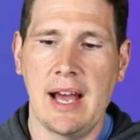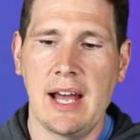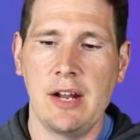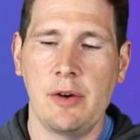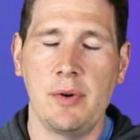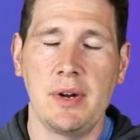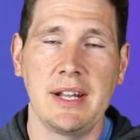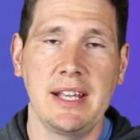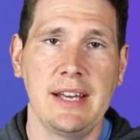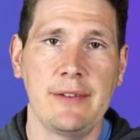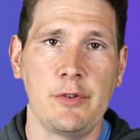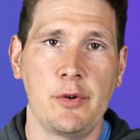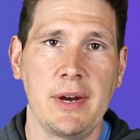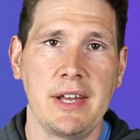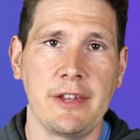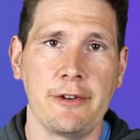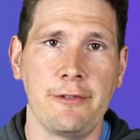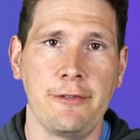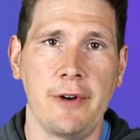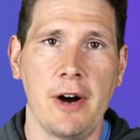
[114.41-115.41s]
I don't want to give
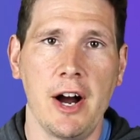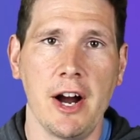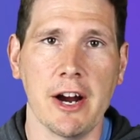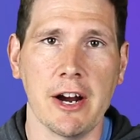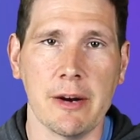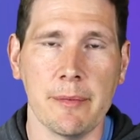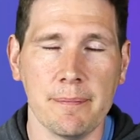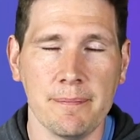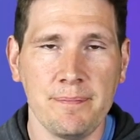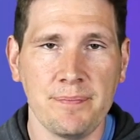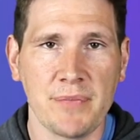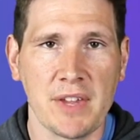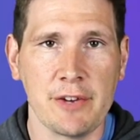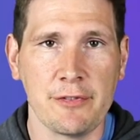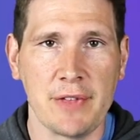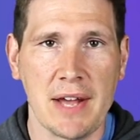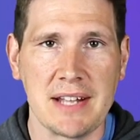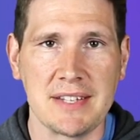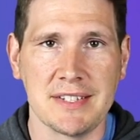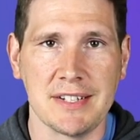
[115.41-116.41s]
away the farm,
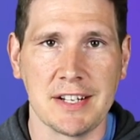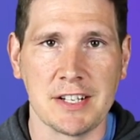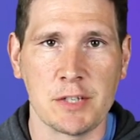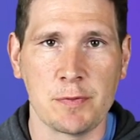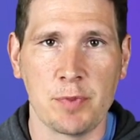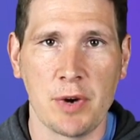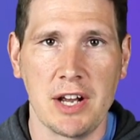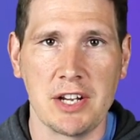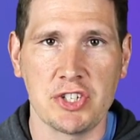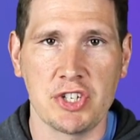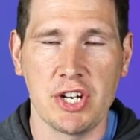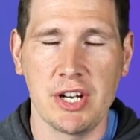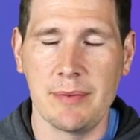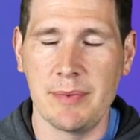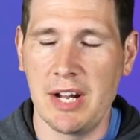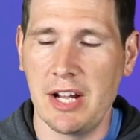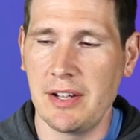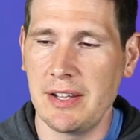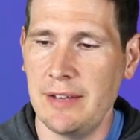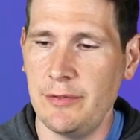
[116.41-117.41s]
if that's an expression,
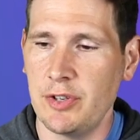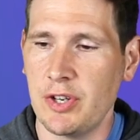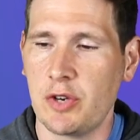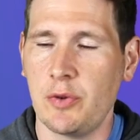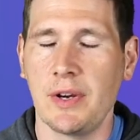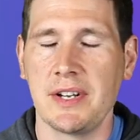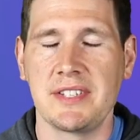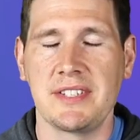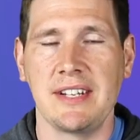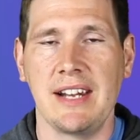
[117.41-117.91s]
but I'll give you a quick